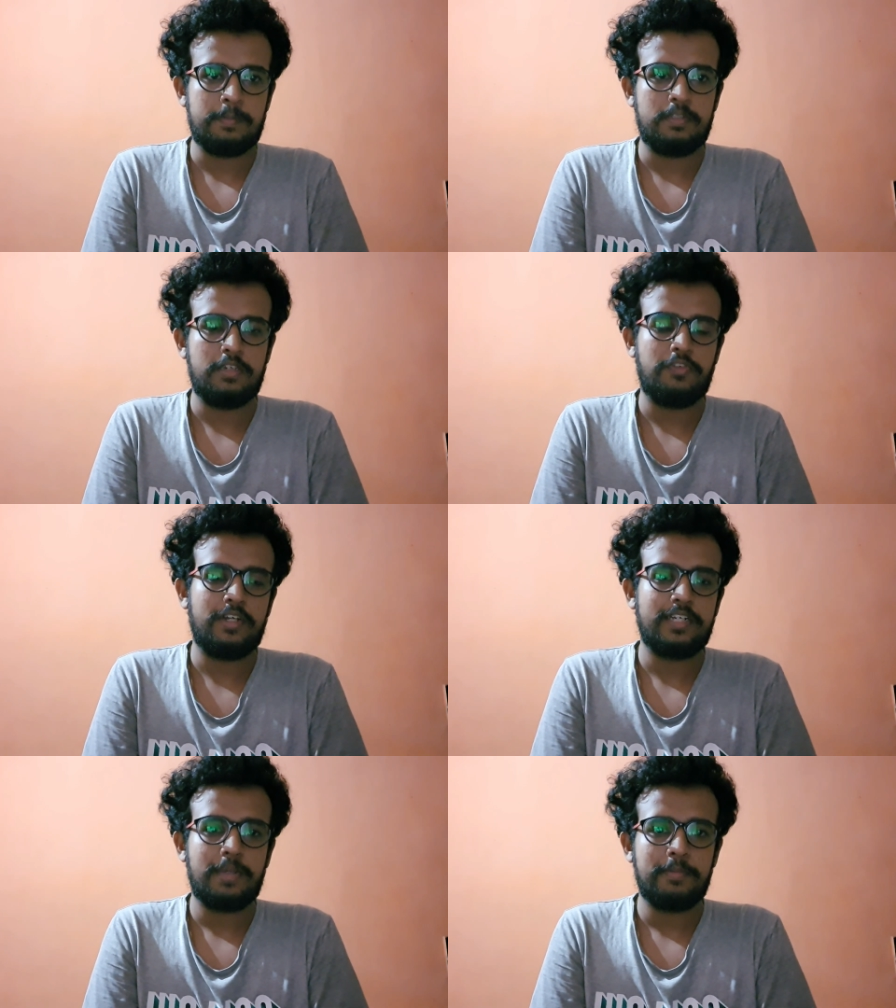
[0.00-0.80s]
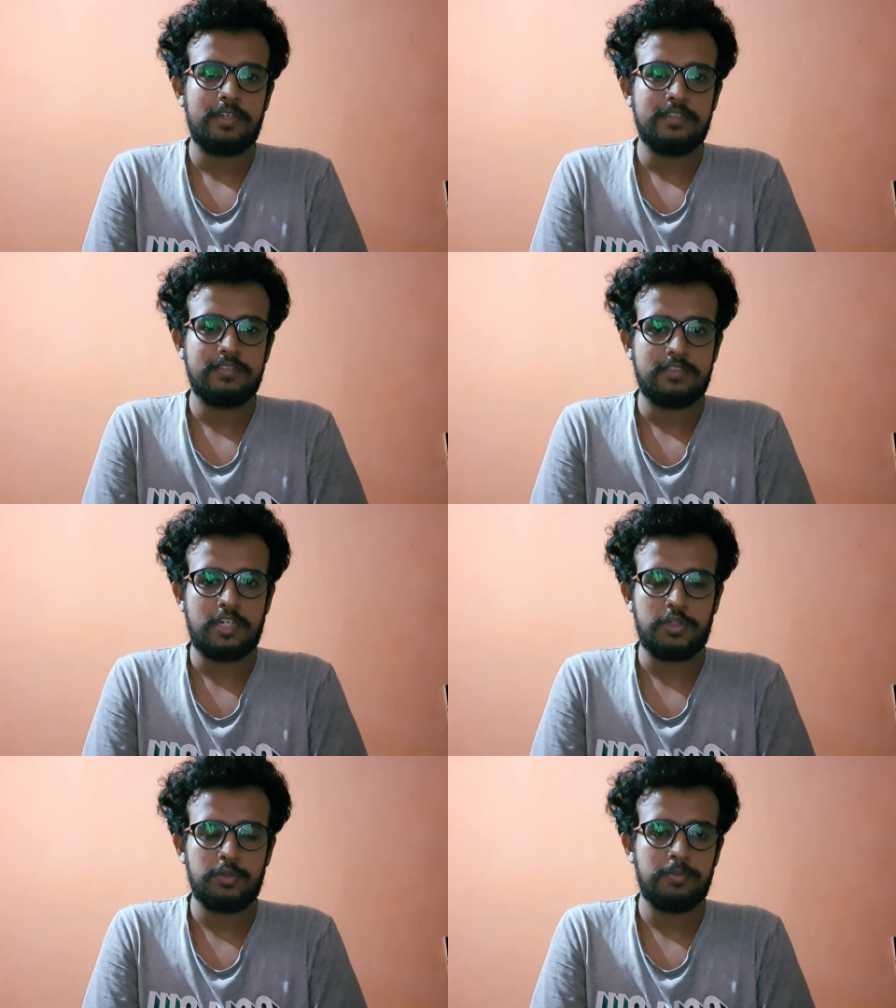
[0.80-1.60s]
The front camera is
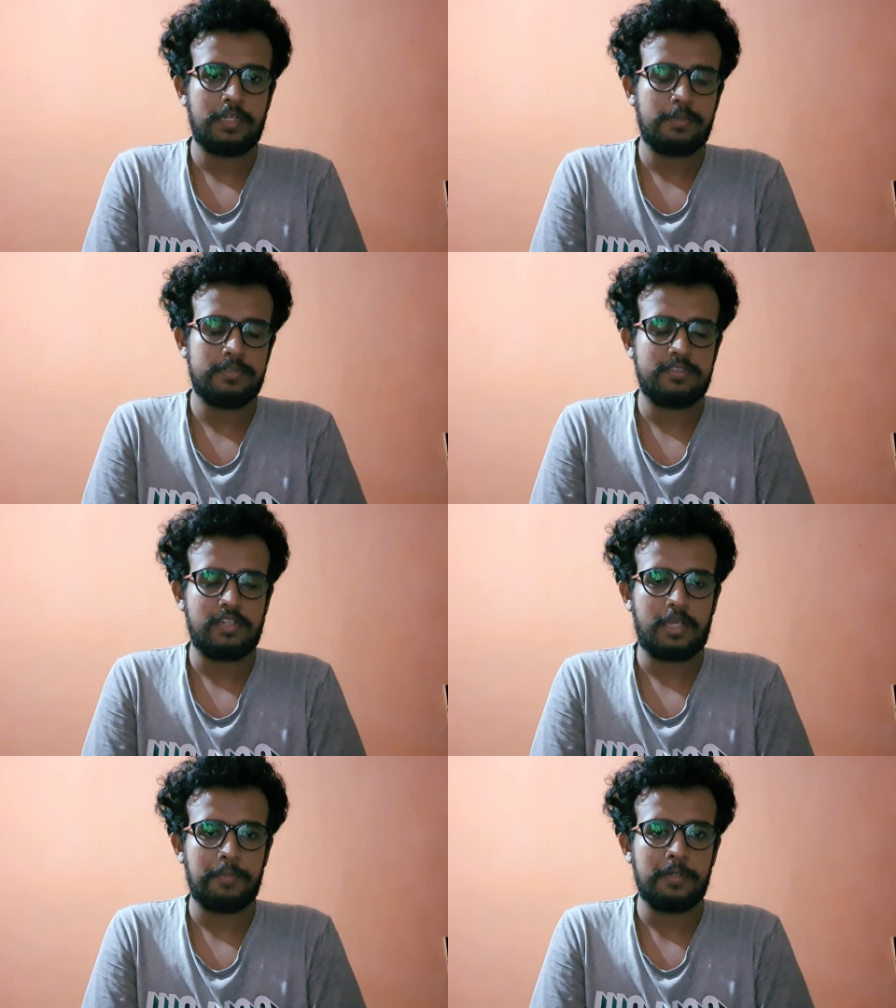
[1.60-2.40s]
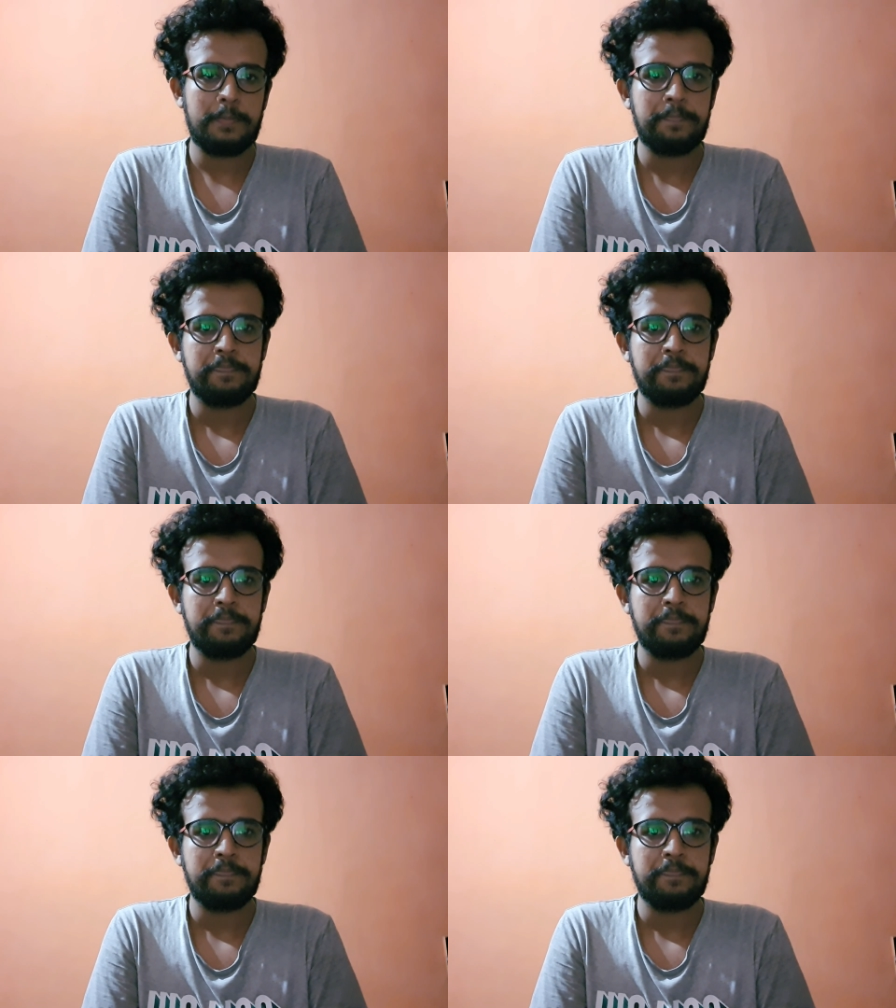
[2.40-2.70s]
32 megapixel camera.